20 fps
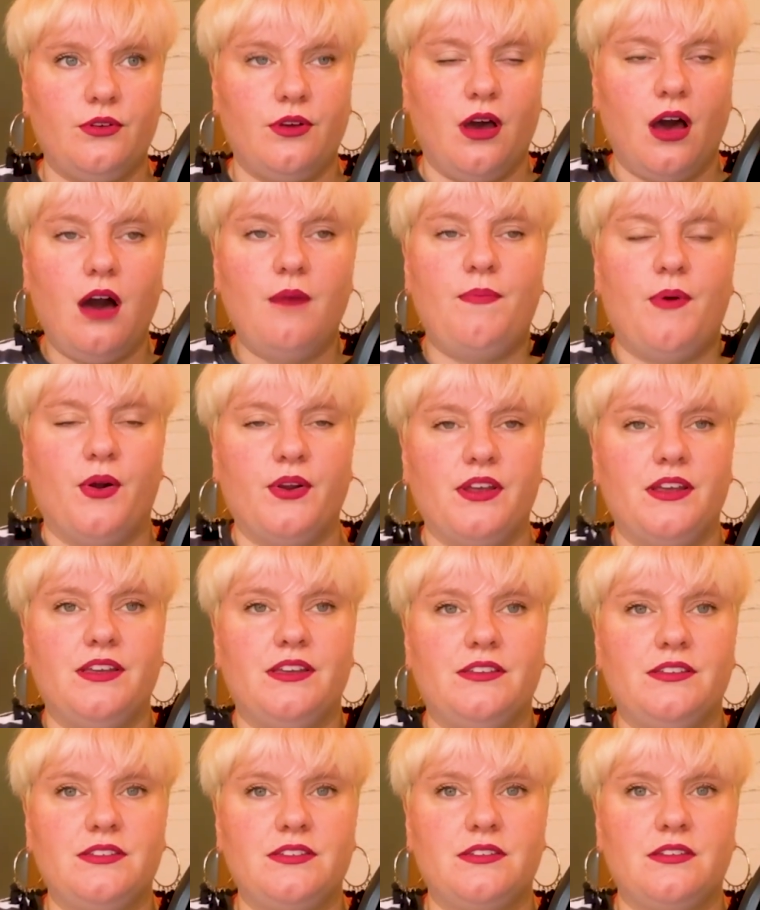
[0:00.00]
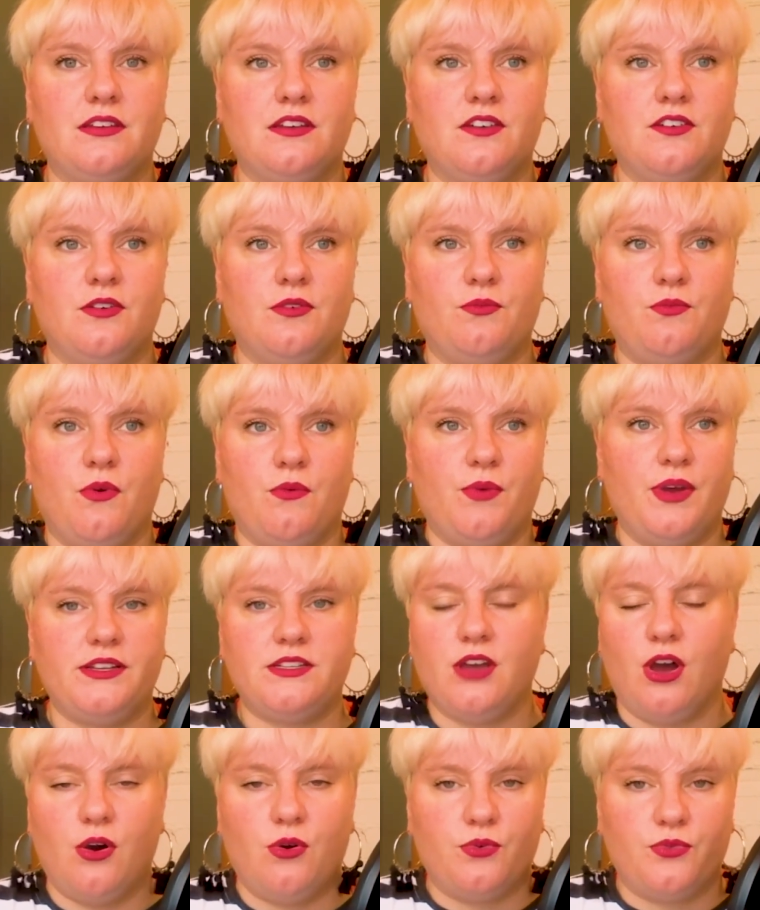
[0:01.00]
our bodies, we're
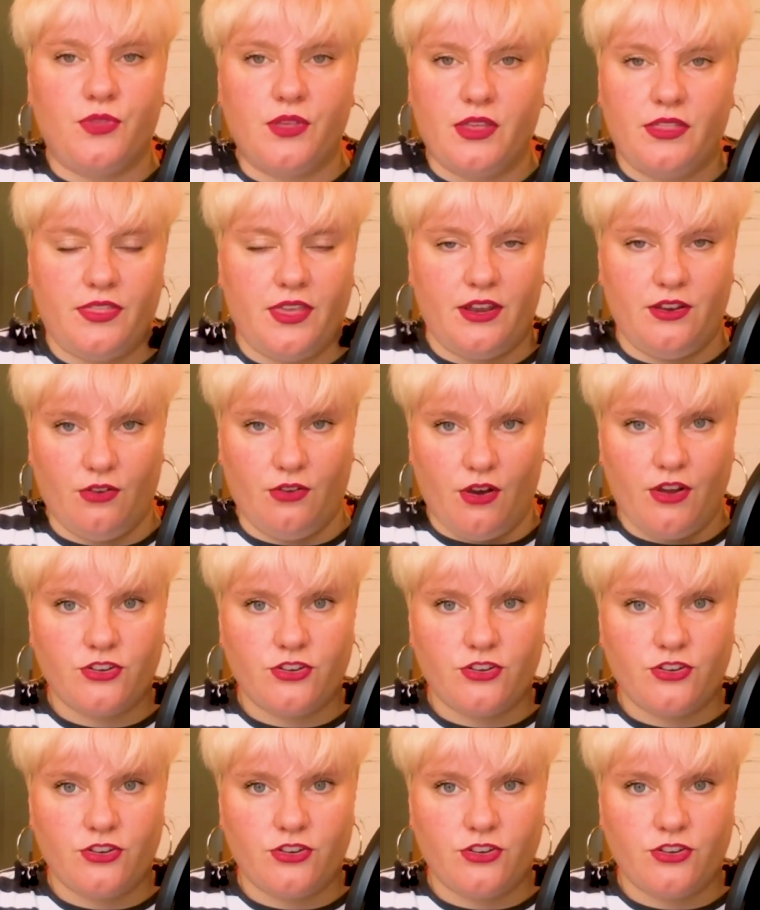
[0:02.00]
told that they're not